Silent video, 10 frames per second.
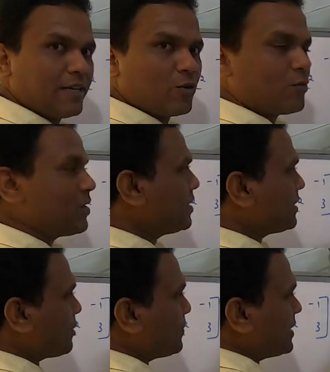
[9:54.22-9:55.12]
0.
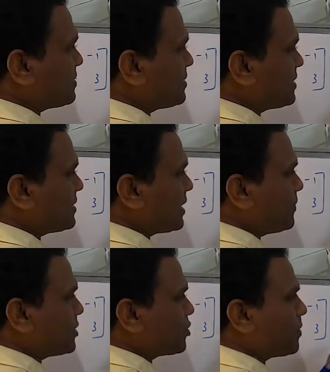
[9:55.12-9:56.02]
That means this
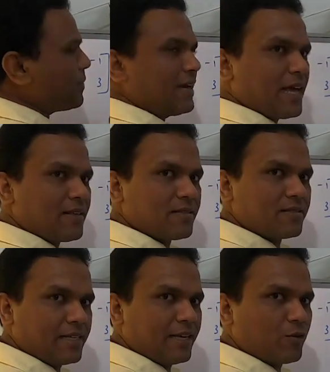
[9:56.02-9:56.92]
element should be made
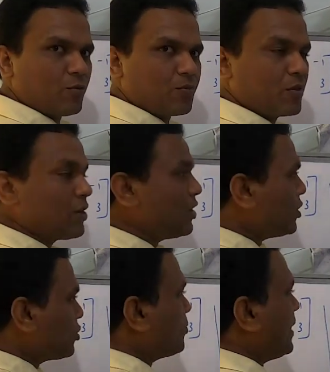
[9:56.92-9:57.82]
as 0.
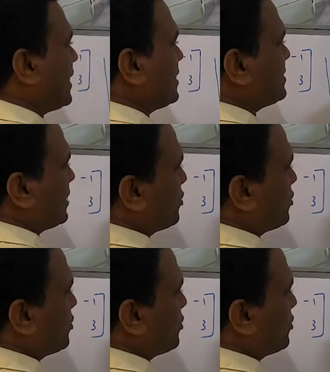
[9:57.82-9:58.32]
To make it